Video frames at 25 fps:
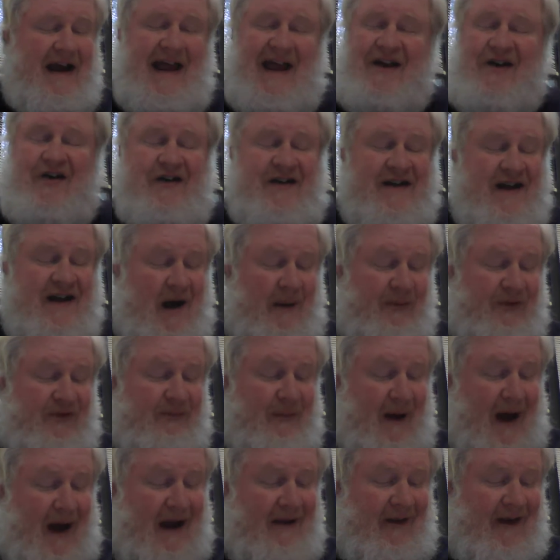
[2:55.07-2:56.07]
He couldn't help
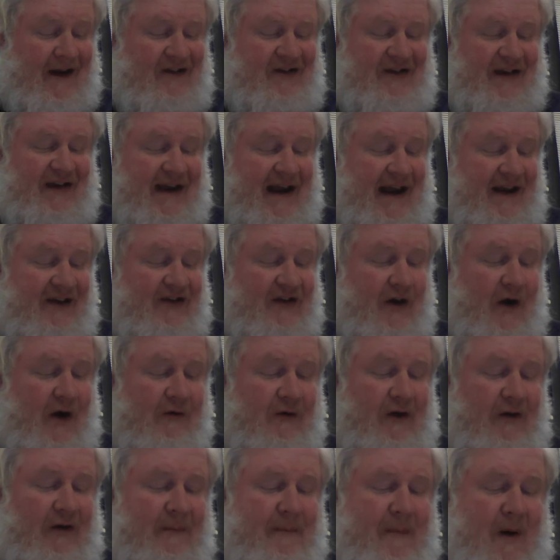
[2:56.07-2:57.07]
smiling as he eased
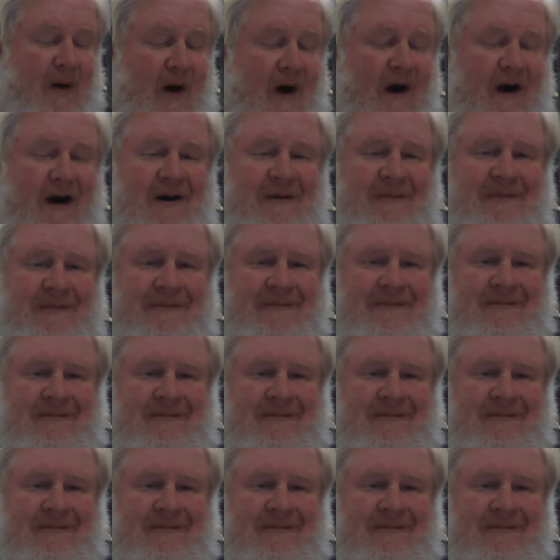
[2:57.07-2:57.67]
over to the bar.